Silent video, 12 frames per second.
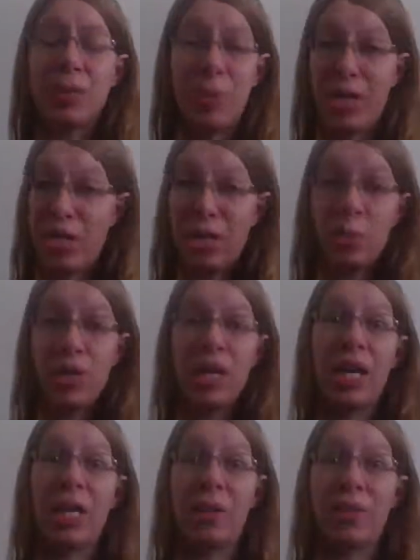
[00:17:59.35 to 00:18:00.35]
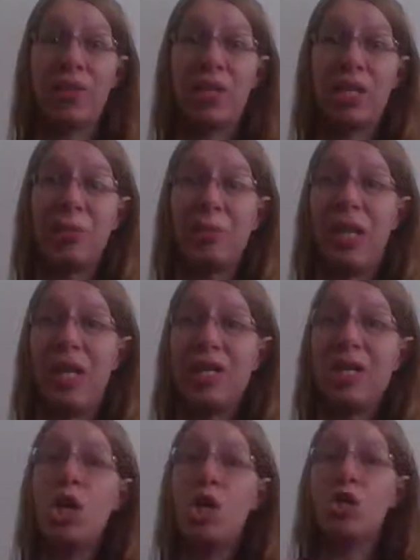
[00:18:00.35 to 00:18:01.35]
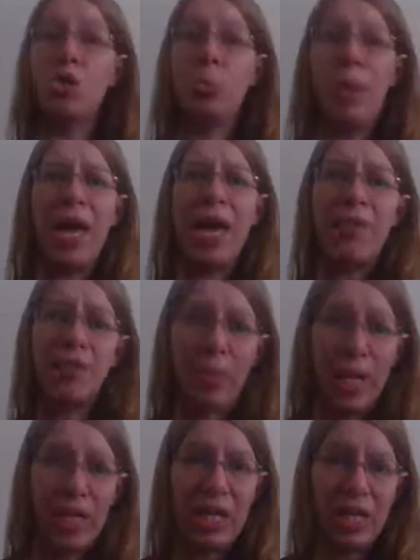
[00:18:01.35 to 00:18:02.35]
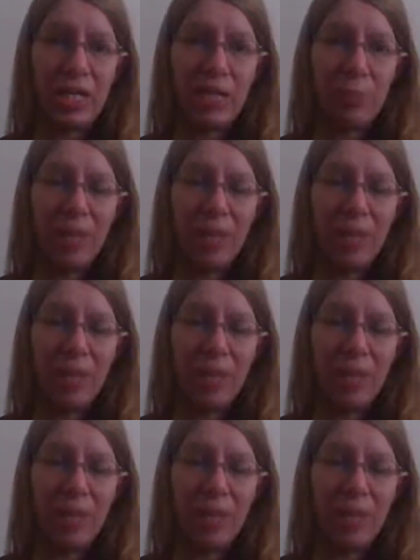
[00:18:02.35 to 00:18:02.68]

depending on when the hell I'm even getting paid, to pay for my next